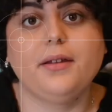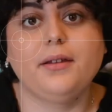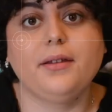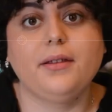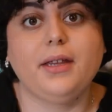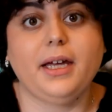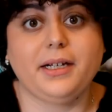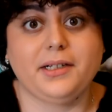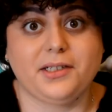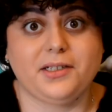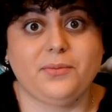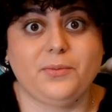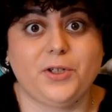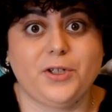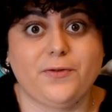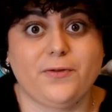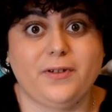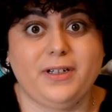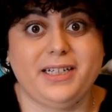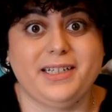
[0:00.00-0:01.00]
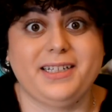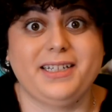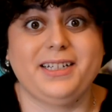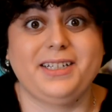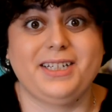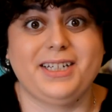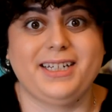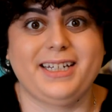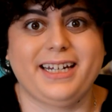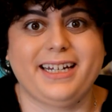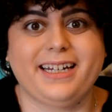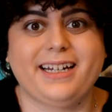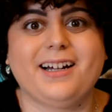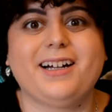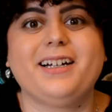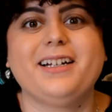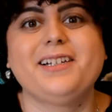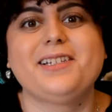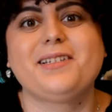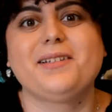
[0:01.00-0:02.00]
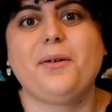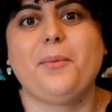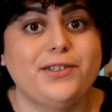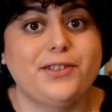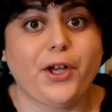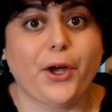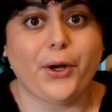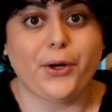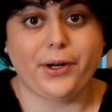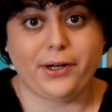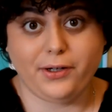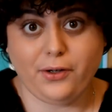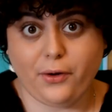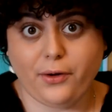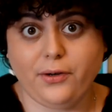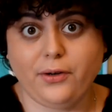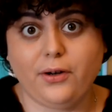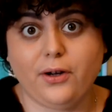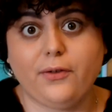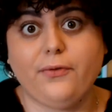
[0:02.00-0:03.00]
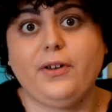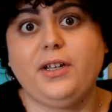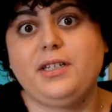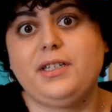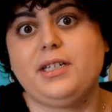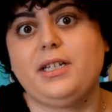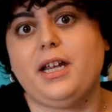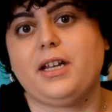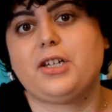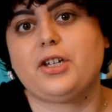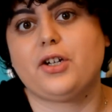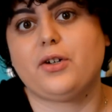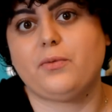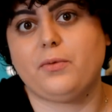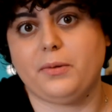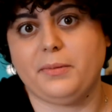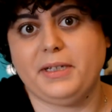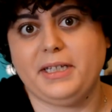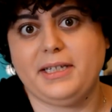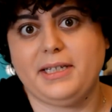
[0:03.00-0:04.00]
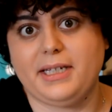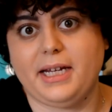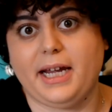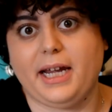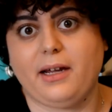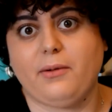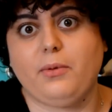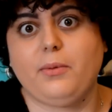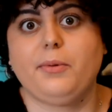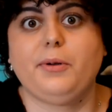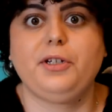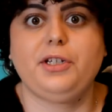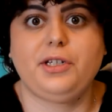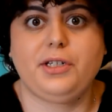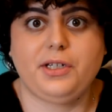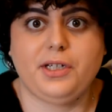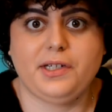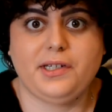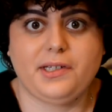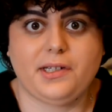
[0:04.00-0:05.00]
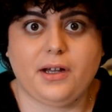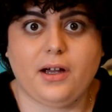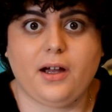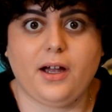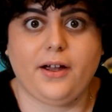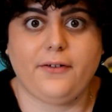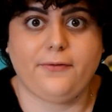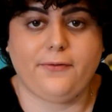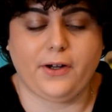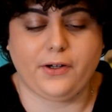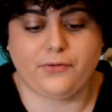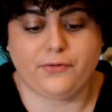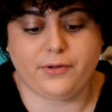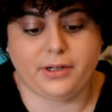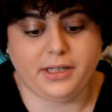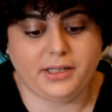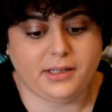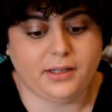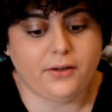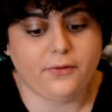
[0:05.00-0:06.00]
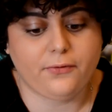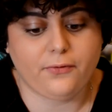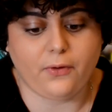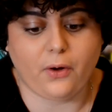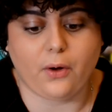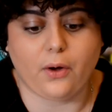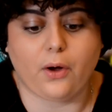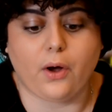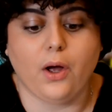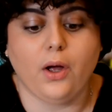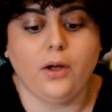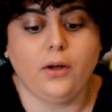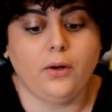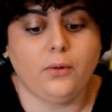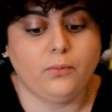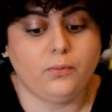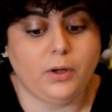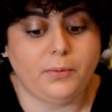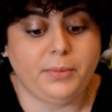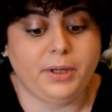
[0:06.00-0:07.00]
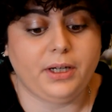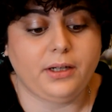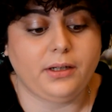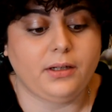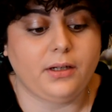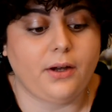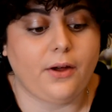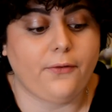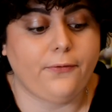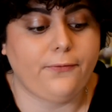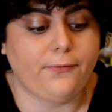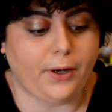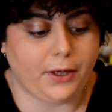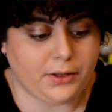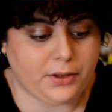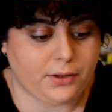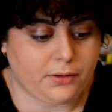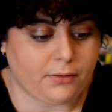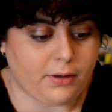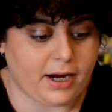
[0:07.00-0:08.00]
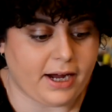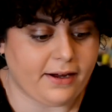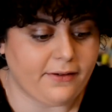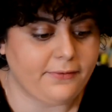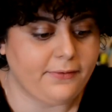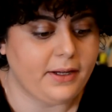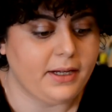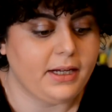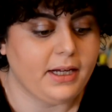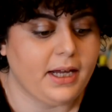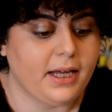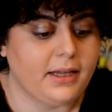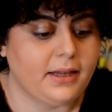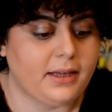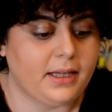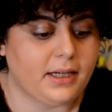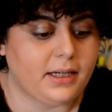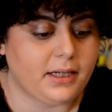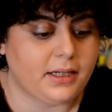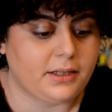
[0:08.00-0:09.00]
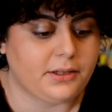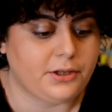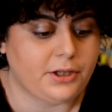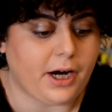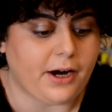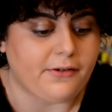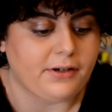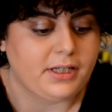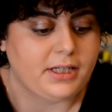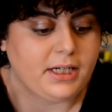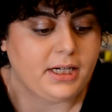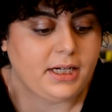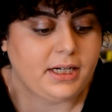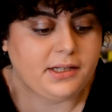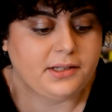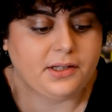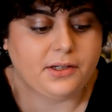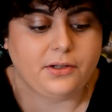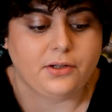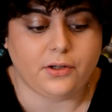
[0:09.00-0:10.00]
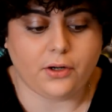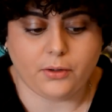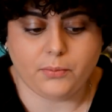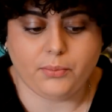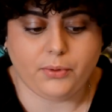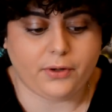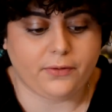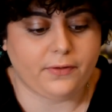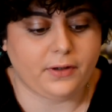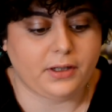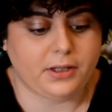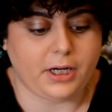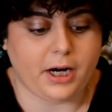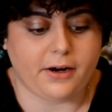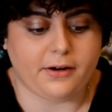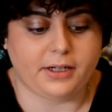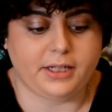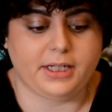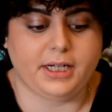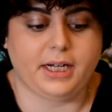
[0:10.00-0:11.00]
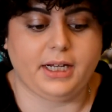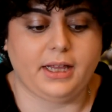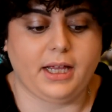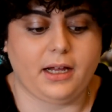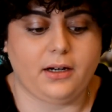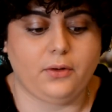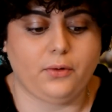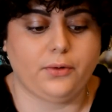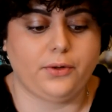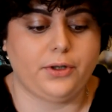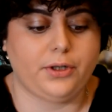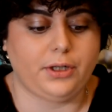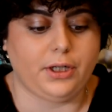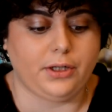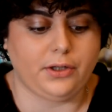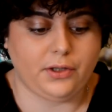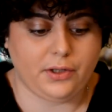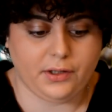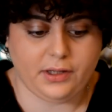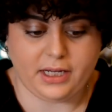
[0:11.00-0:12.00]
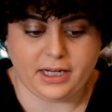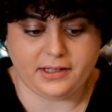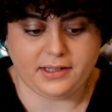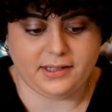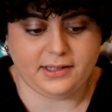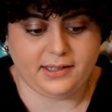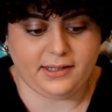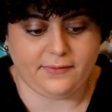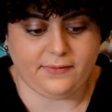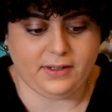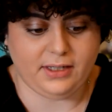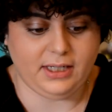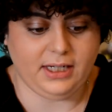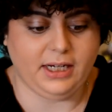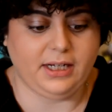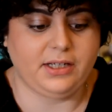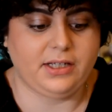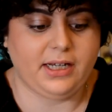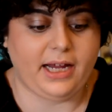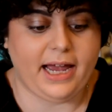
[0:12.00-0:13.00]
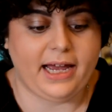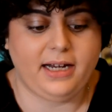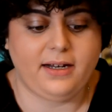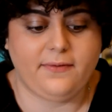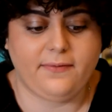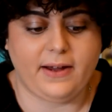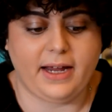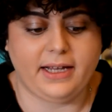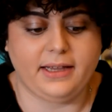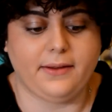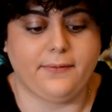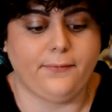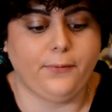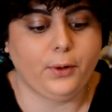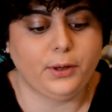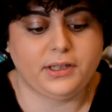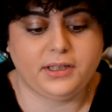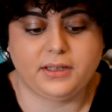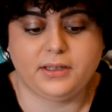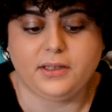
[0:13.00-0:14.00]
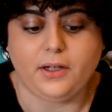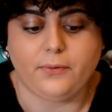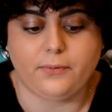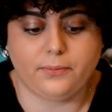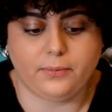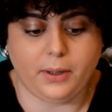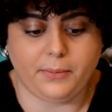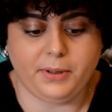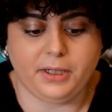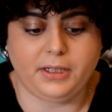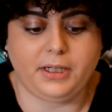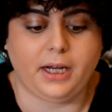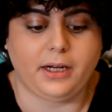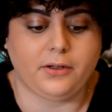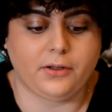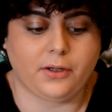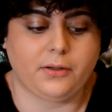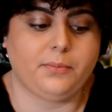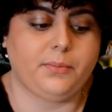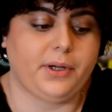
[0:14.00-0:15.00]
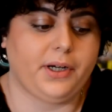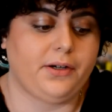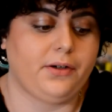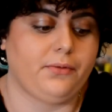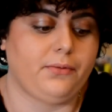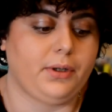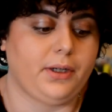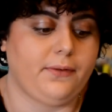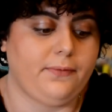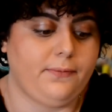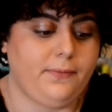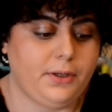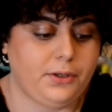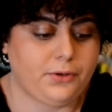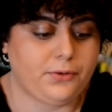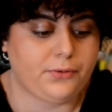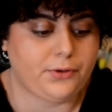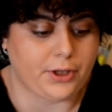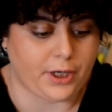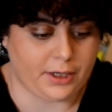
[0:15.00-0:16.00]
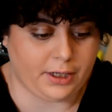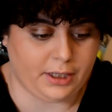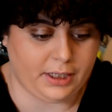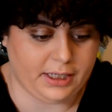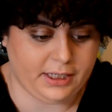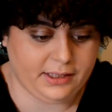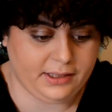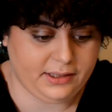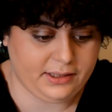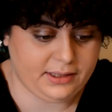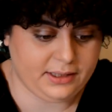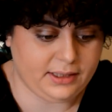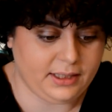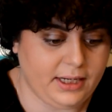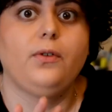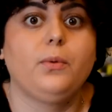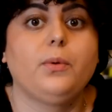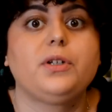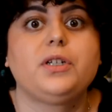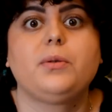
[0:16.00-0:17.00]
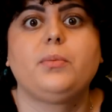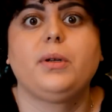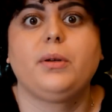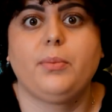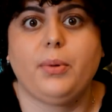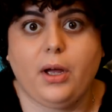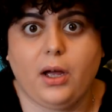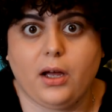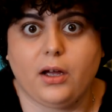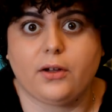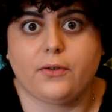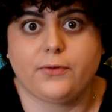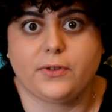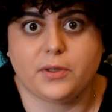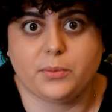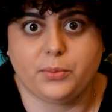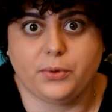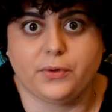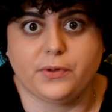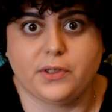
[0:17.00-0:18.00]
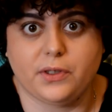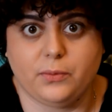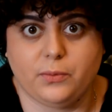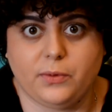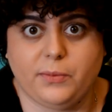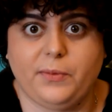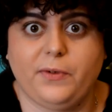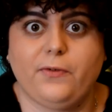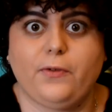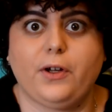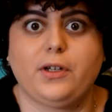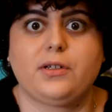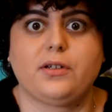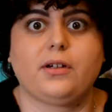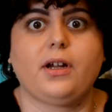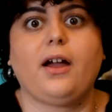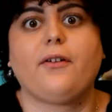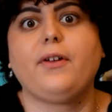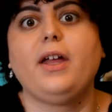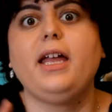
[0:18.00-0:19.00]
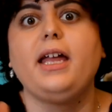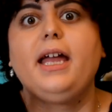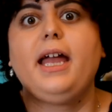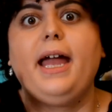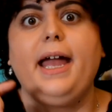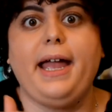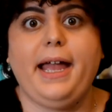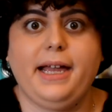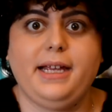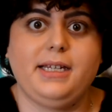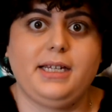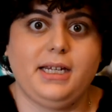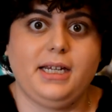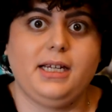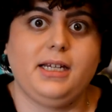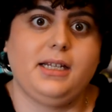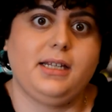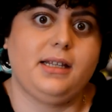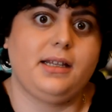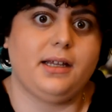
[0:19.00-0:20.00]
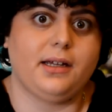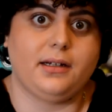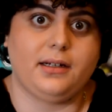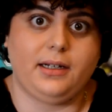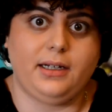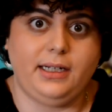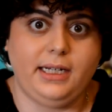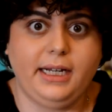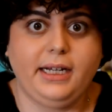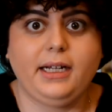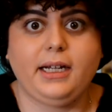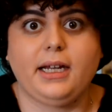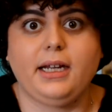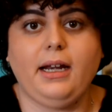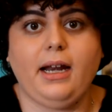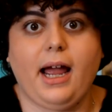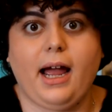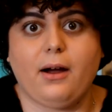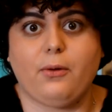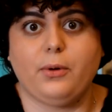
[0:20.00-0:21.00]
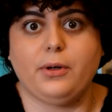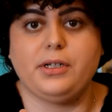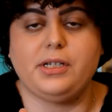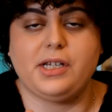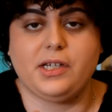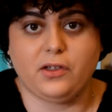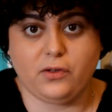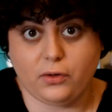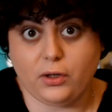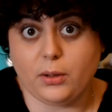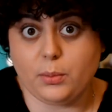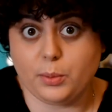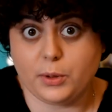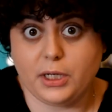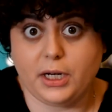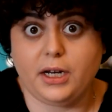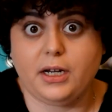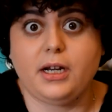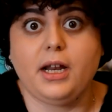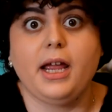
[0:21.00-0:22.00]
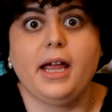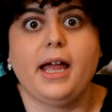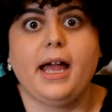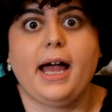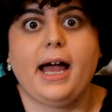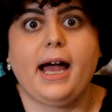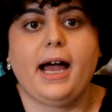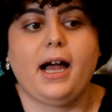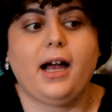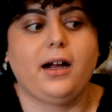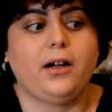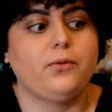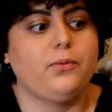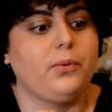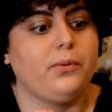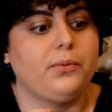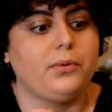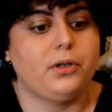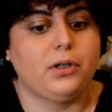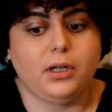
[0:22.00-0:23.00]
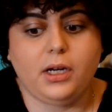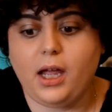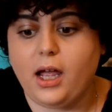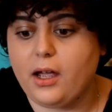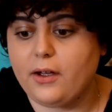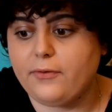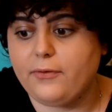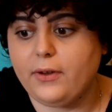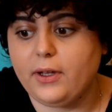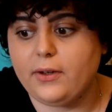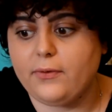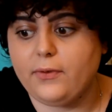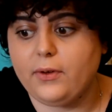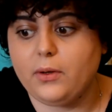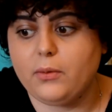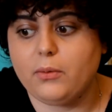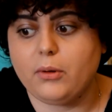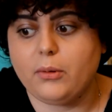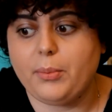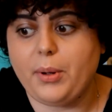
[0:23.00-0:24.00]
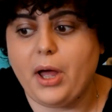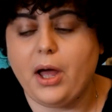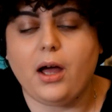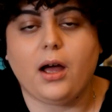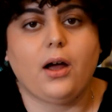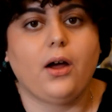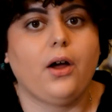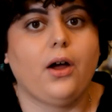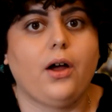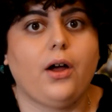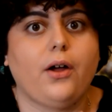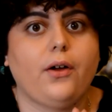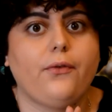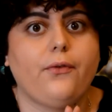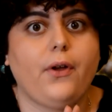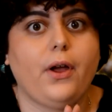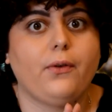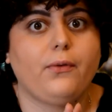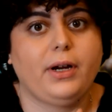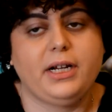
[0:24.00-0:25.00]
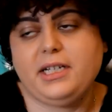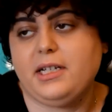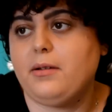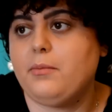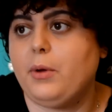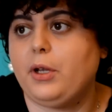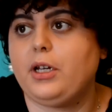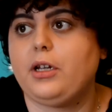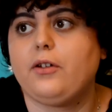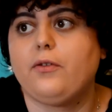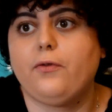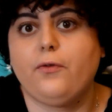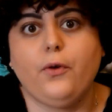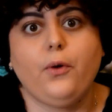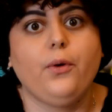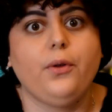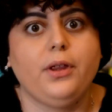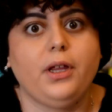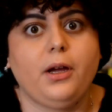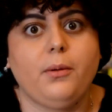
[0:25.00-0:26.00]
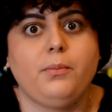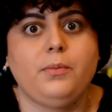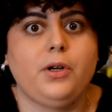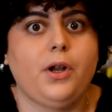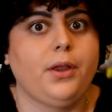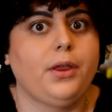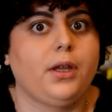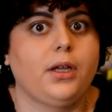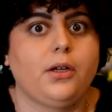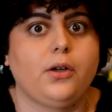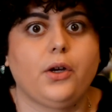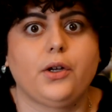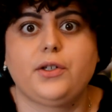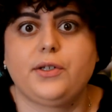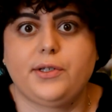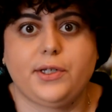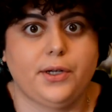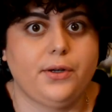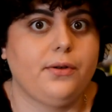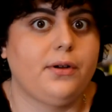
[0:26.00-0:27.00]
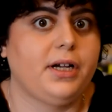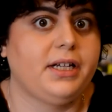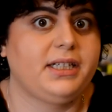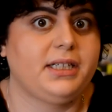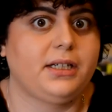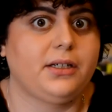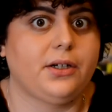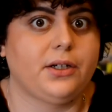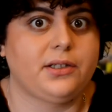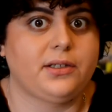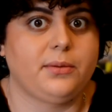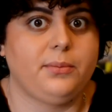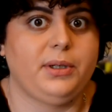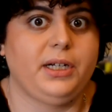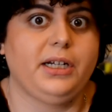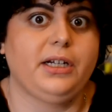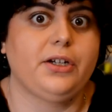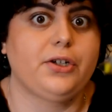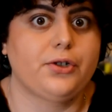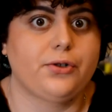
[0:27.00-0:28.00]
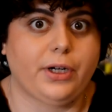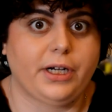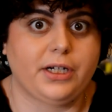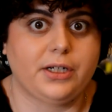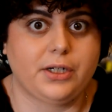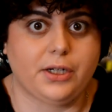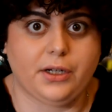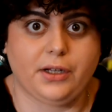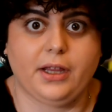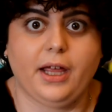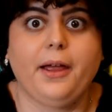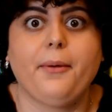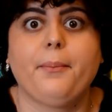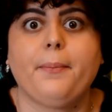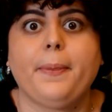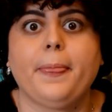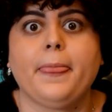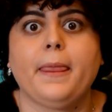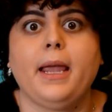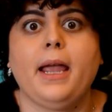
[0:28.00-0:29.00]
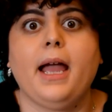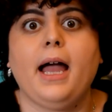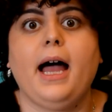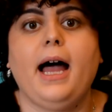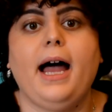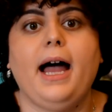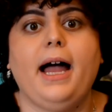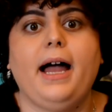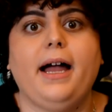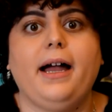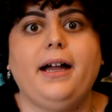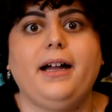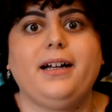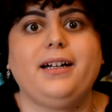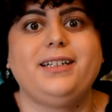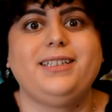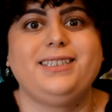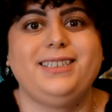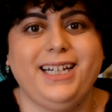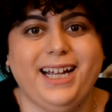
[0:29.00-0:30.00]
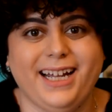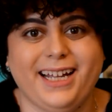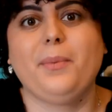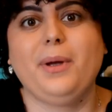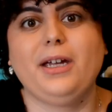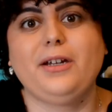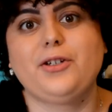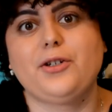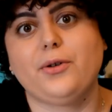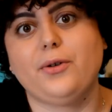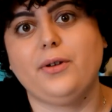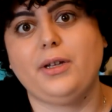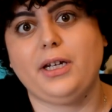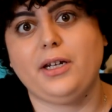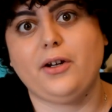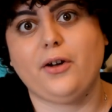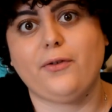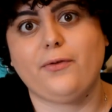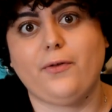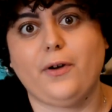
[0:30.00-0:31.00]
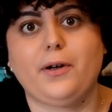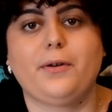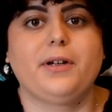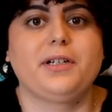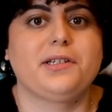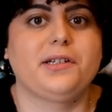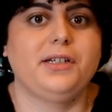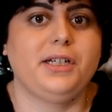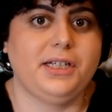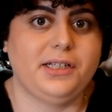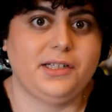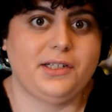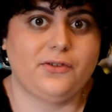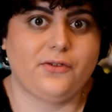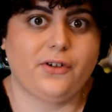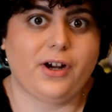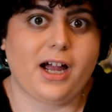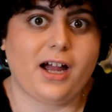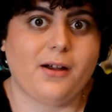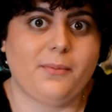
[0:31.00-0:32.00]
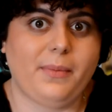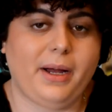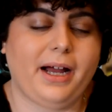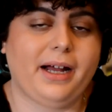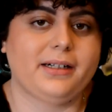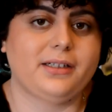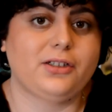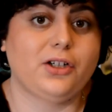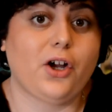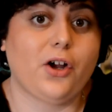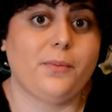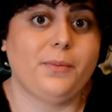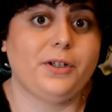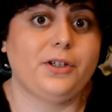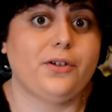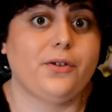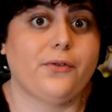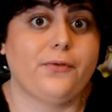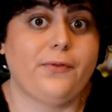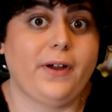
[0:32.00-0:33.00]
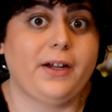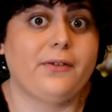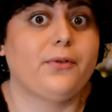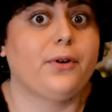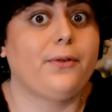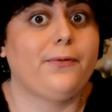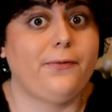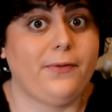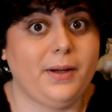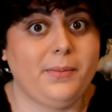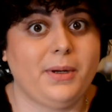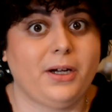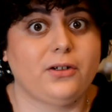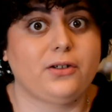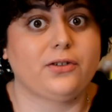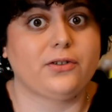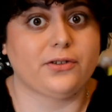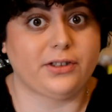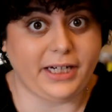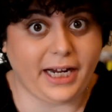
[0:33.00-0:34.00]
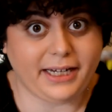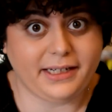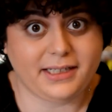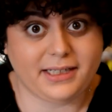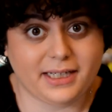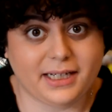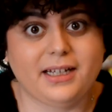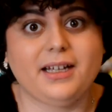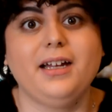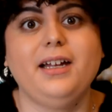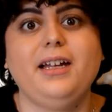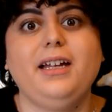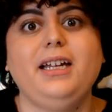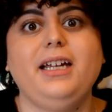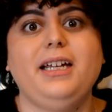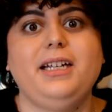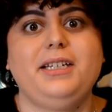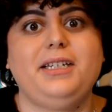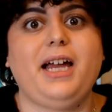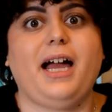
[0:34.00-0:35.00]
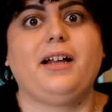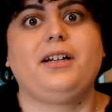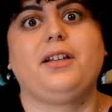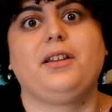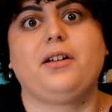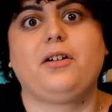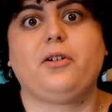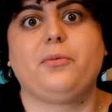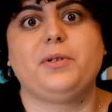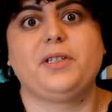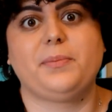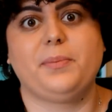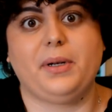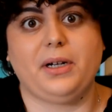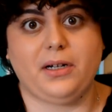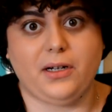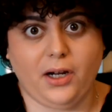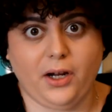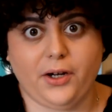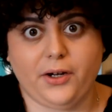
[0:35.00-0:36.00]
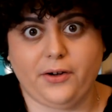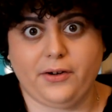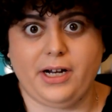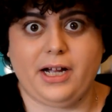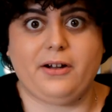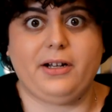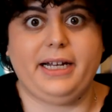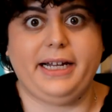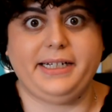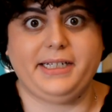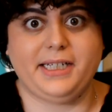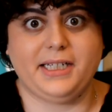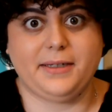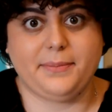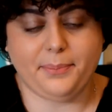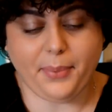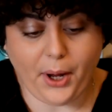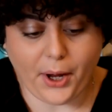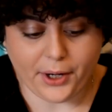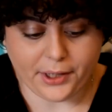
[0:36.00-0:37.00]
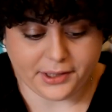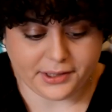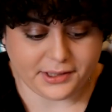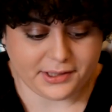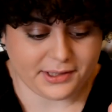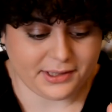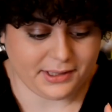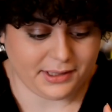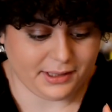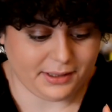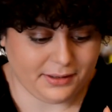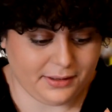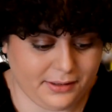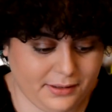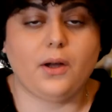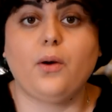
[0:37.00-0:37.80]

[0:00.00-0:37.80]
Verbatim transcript: Thanks so much for listening today, guys. So, in honour of International Women's Day, we wanted to start a fundraiser for Women Photograph the charity is a non-profit charity that launched in 2017 to elevate the voices of women and non-binary visual journalists. If you want to be part of supporting Women Photograph, head in the link in our description and we would love if you were part of raising money for them. Nothing goes to us, it goes completely straight to them. And yeah, make sure that you go follow us on Instagram and comment your favourite female creator down in the comments below on our latest post.